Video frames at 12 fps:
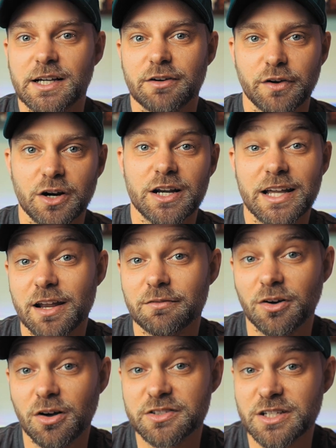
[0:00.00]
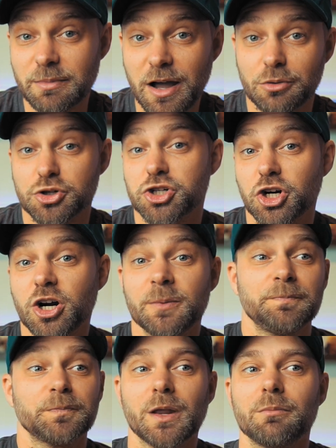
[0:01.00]
Figured he'd get involved somehow, sure,
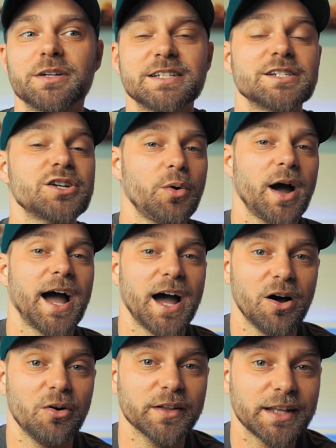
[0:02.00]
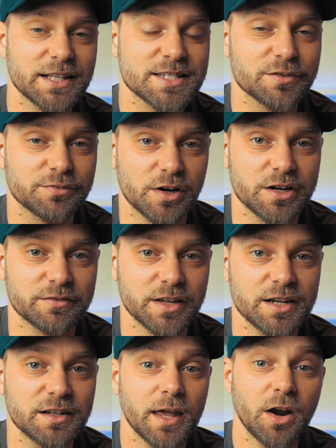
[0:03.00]
but didn't know how, and that's the fun of
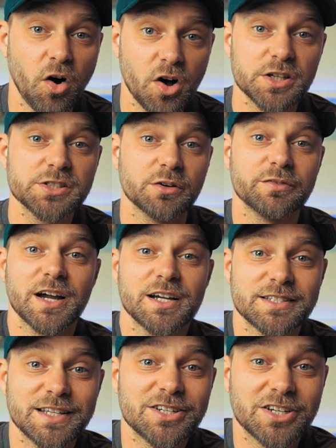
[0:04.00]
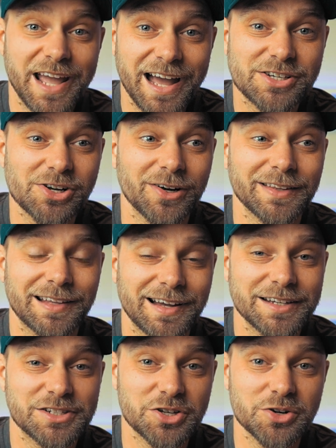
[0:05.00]
it. And also, if you guys did catch
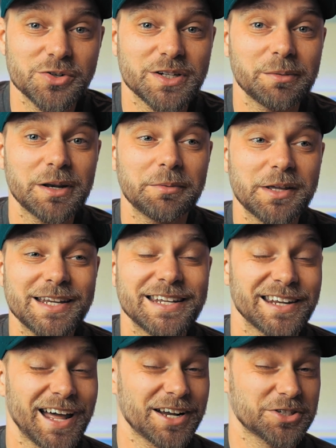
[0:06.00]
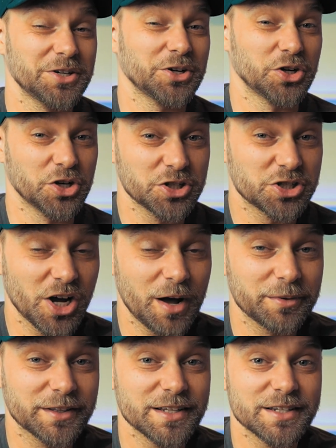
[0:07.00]
online too, WWE did actually a good
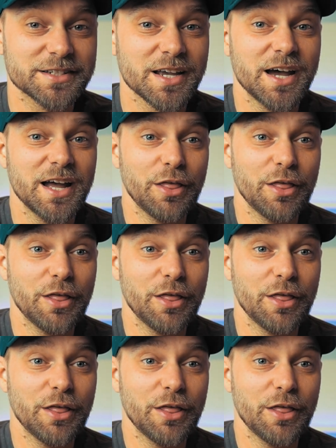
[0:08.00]
job with this.